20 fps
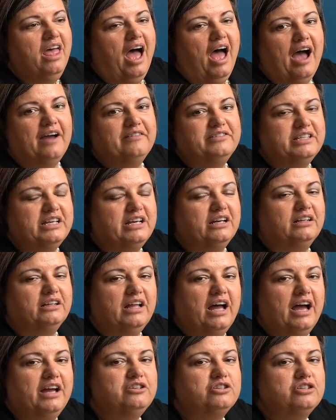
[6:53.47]
I've seen
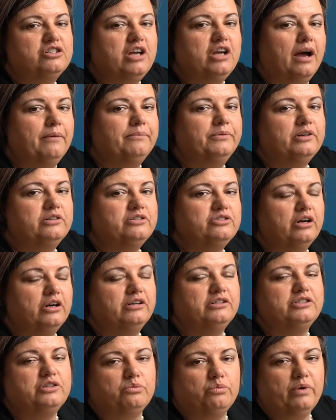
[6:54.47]
clients shop their
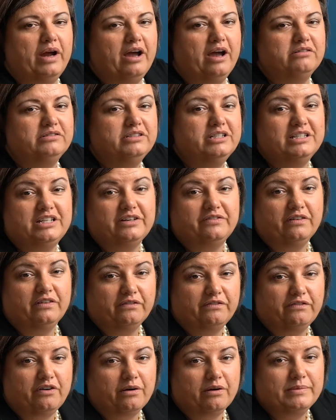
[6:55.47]
drugs around to
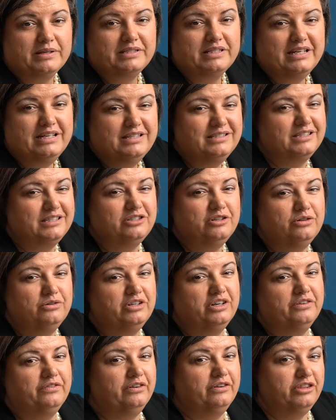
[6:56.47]
different pharmacies. It's no
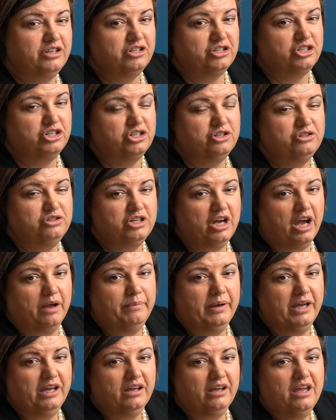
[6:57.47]
different than shoe
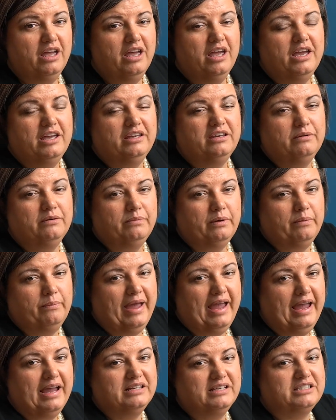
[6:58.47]
shopping. You'd be
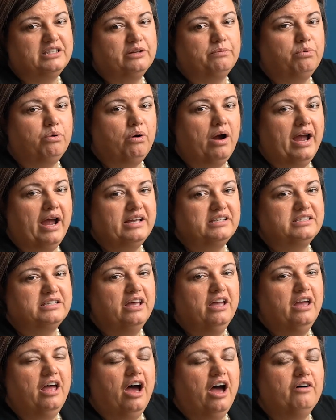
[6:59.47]
amazed the price
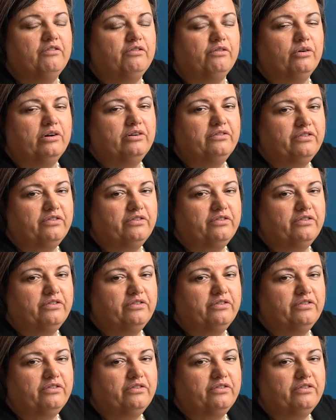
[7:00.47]
of one